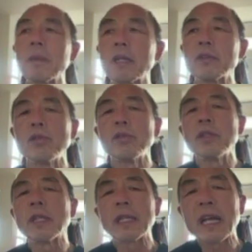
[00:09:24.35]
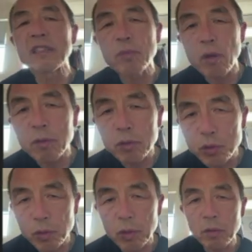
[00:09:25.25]
That's usually the last part of
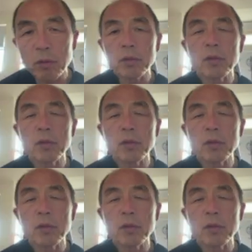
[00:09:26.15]
the